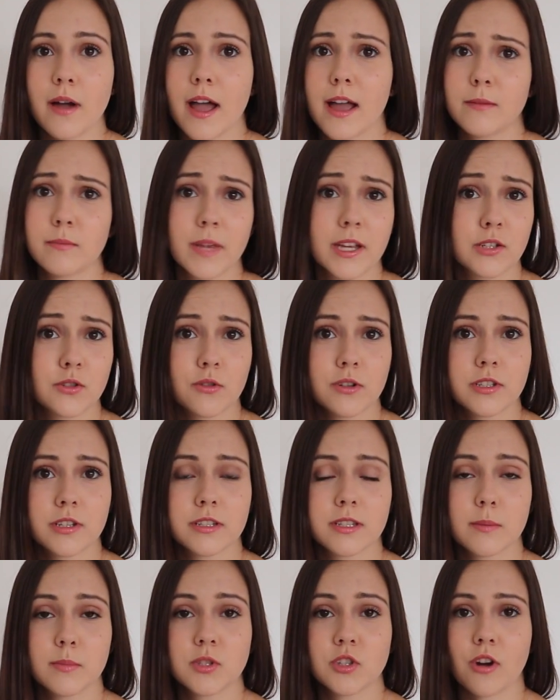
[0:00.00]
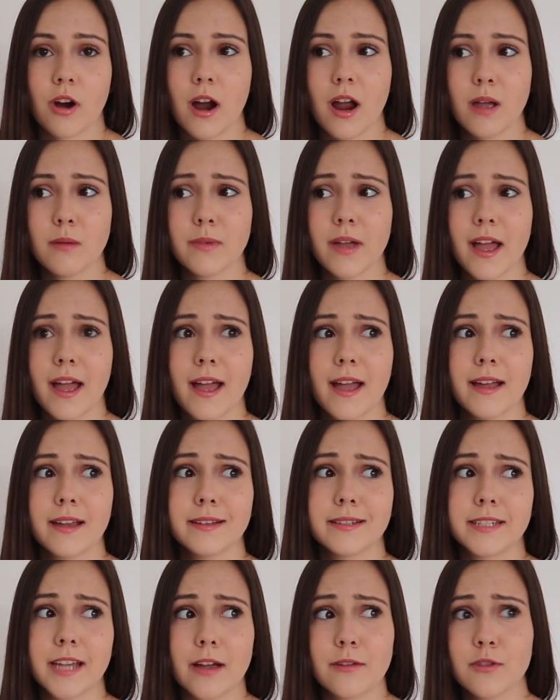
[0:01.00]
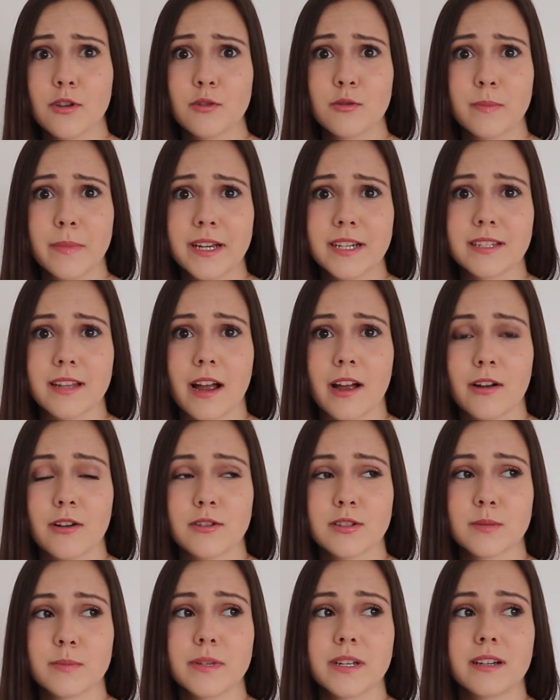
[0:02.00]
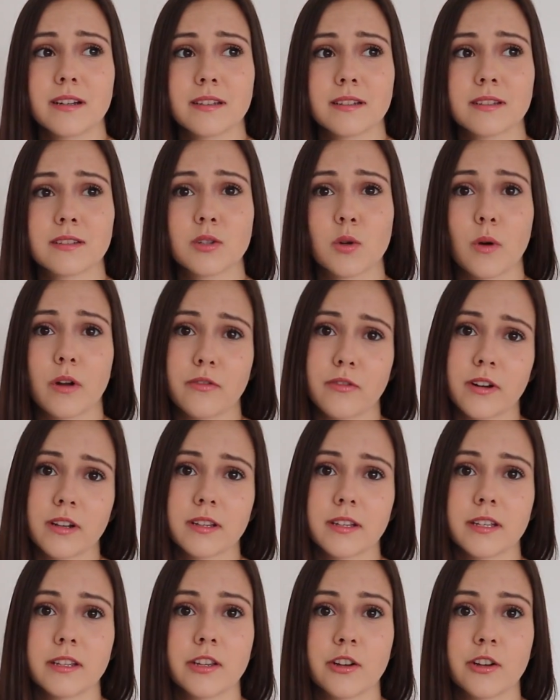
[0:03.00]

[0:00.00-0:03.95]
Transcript: and make sure to subscribe and download Mixtiles because quite frankly,